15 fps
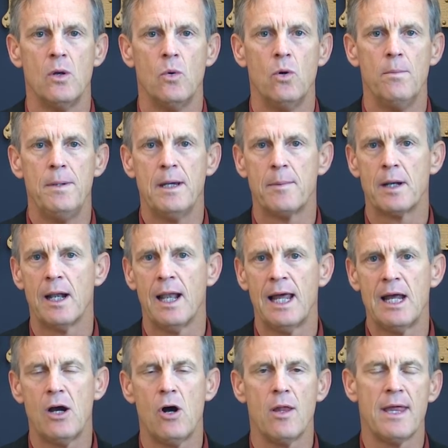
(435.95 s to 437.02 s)
We'll be able to
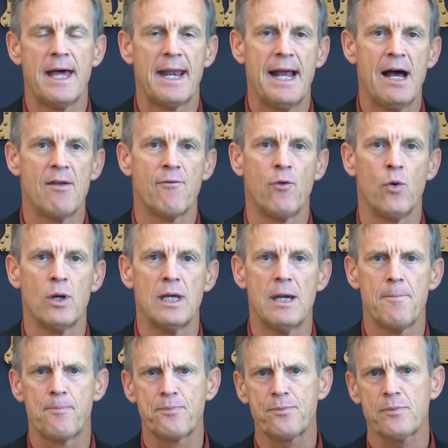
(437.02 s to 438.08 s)
lay all that out for you